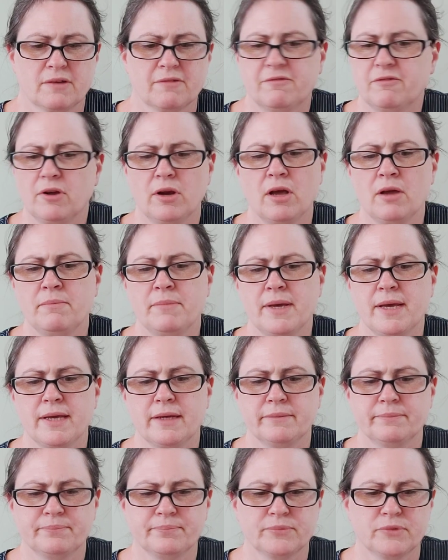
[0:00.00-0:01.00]
"Follow
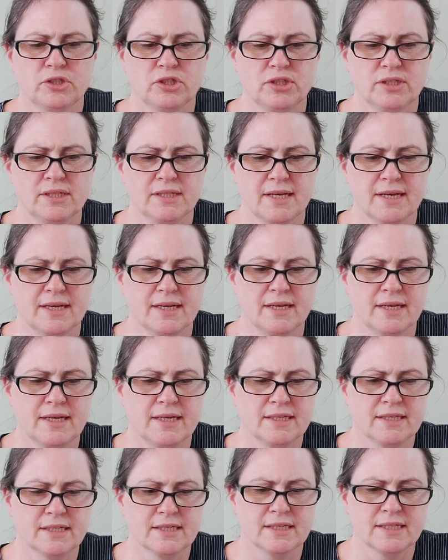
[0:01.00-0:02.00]
me," she said,
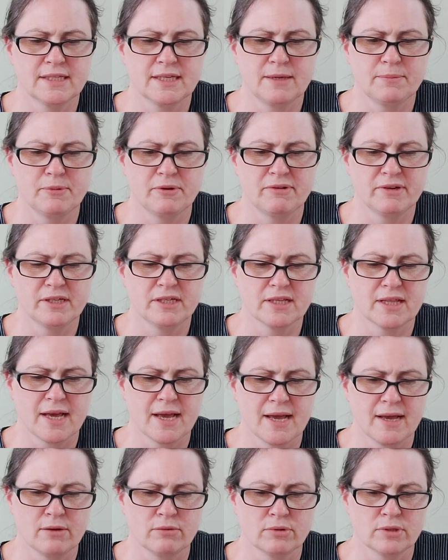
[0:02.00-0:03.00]
leading us deeper into the
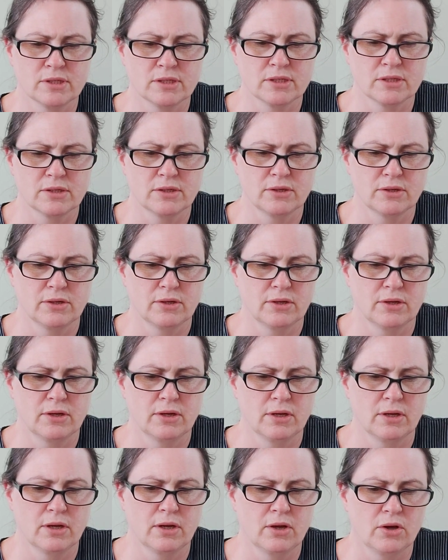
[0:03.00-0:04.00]
house.
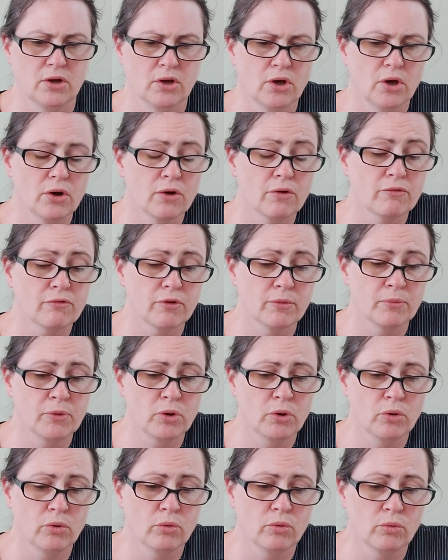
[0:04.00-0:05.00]
From the
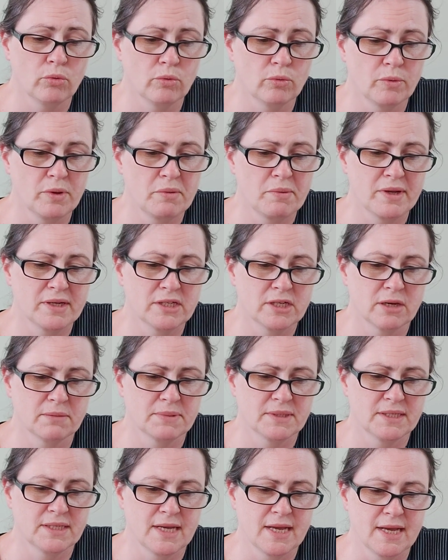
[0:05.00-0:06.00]
hall, we went
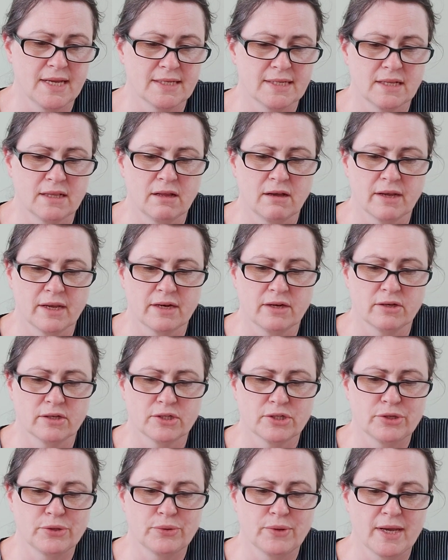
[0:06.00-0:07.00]
upstairs, lugging our
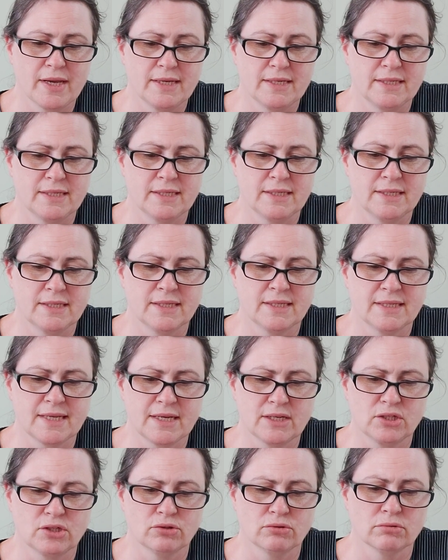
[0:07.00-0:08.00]
suitcases,
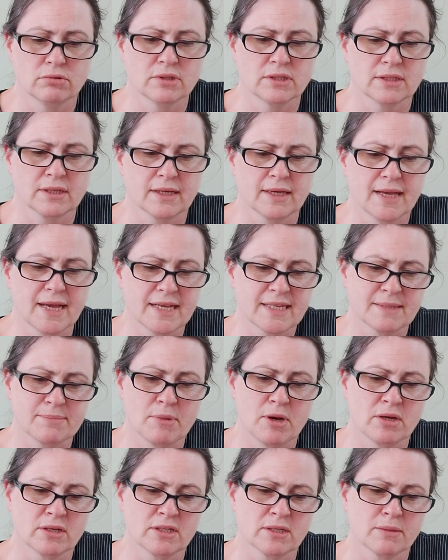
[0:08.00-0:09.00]
satchels and gas
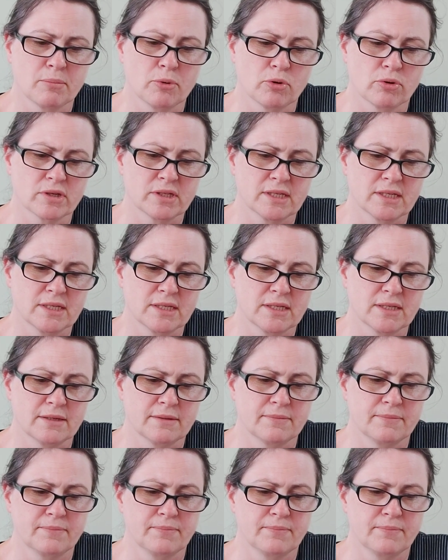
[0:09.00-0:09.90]
mask boxes.